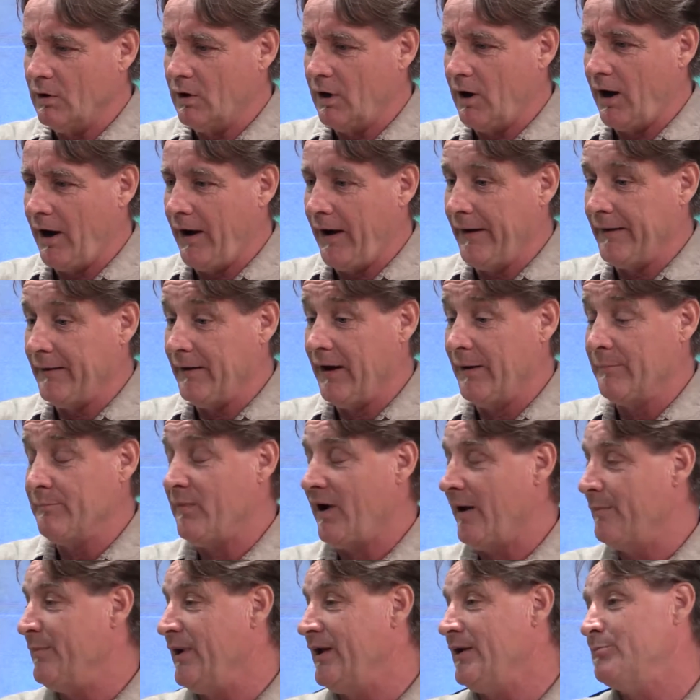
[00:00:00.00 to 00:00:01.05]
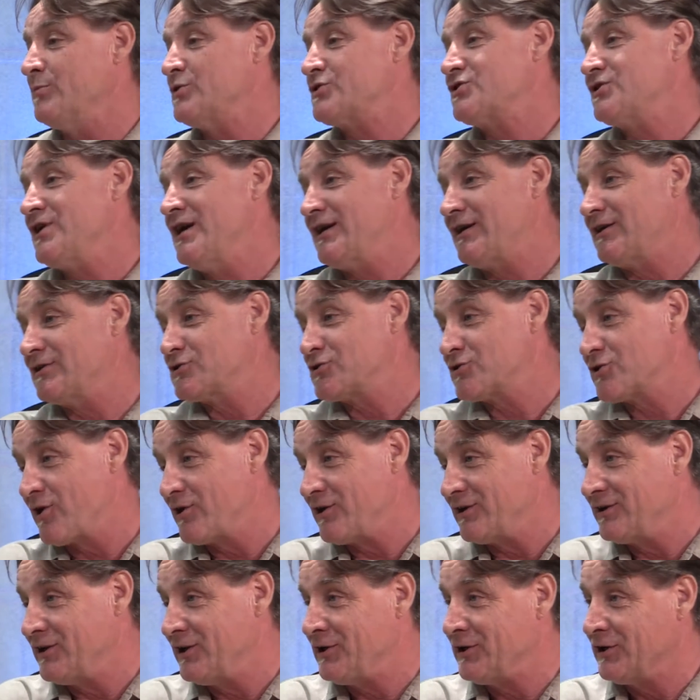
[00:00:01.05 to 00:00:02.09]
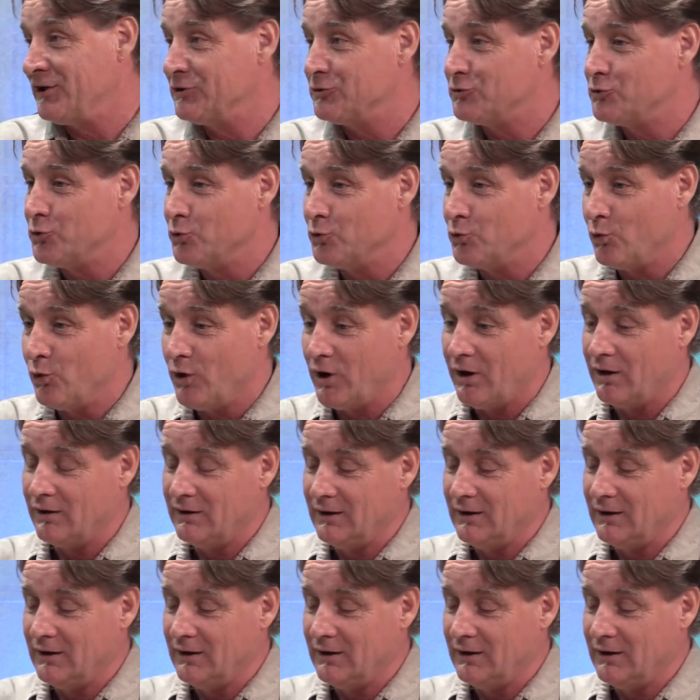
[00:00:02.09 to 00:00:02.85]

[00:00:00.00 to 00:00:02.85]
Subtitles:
I made a mistake and started getting into